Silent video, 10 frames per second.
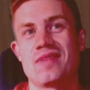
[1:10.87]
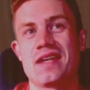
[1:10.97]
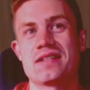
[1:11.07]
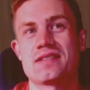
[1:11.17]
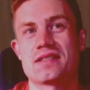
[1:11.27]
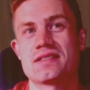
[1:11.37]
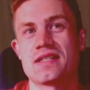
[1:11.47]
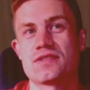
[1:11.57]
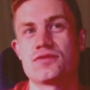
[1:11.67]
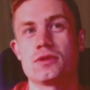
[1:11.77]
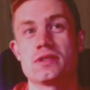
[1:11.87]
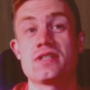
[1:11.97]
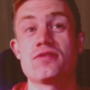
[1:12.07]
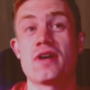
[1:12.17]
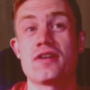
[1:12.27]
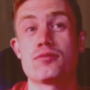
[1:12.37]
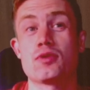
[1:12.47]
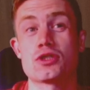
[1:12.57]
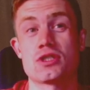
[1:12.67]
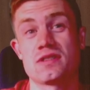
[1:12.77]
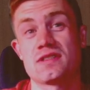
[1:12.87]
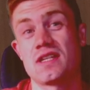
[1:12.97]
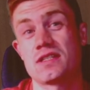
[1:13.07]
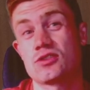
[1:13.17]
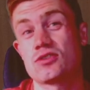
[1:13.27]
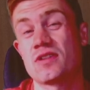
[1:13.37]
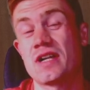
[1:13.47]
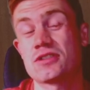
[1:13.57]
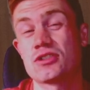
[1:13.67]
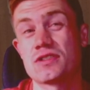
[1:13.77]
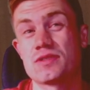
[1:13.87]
a successful d5 push in such structures,